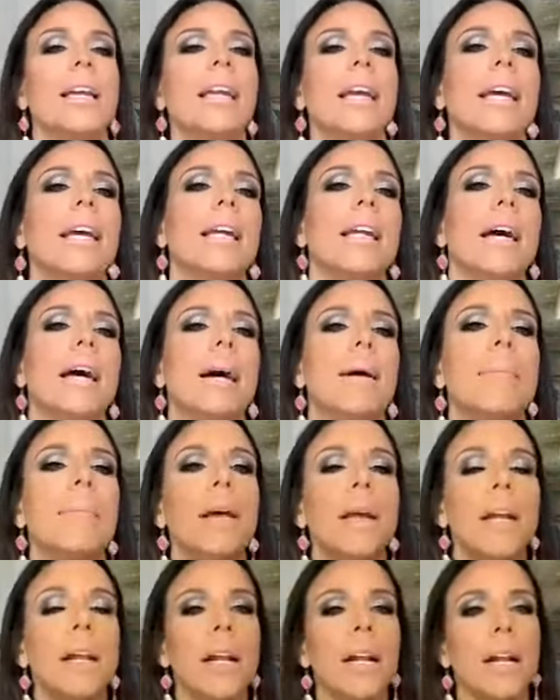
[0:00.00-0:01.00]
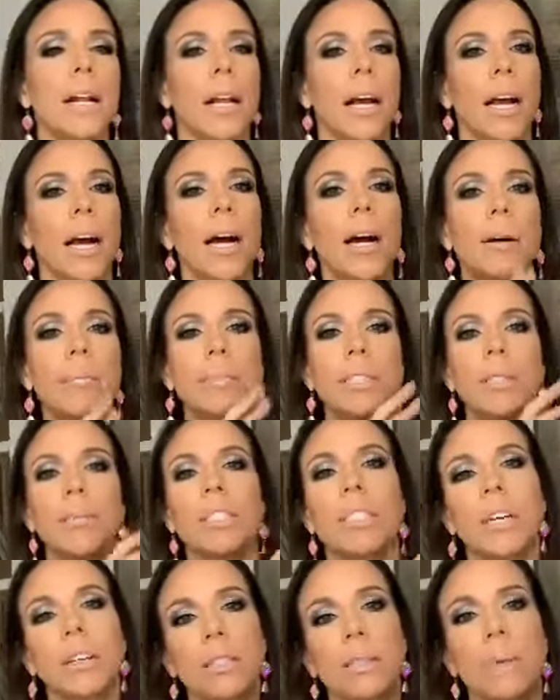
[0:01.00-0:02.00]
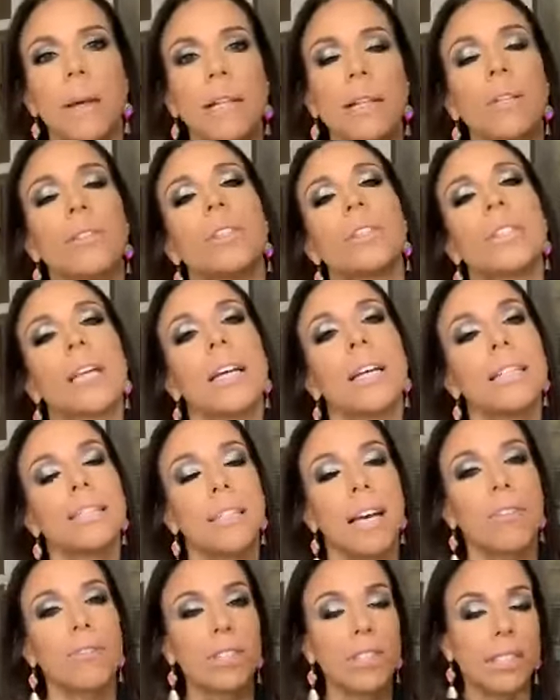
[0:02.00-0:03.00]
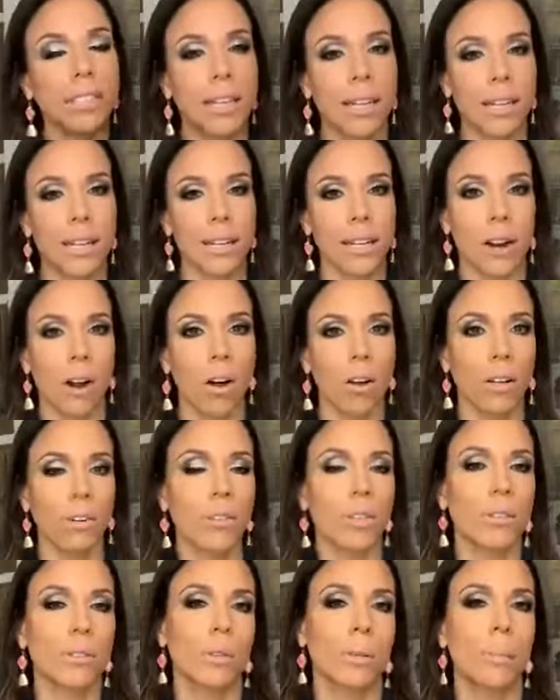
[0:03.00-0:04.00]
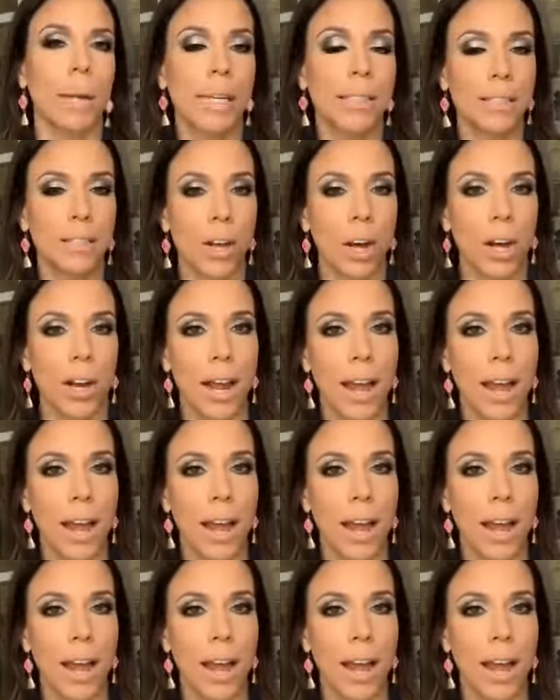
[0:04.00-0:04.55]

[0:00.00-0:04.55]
And so he talks about those studies, every study that all of those were based on,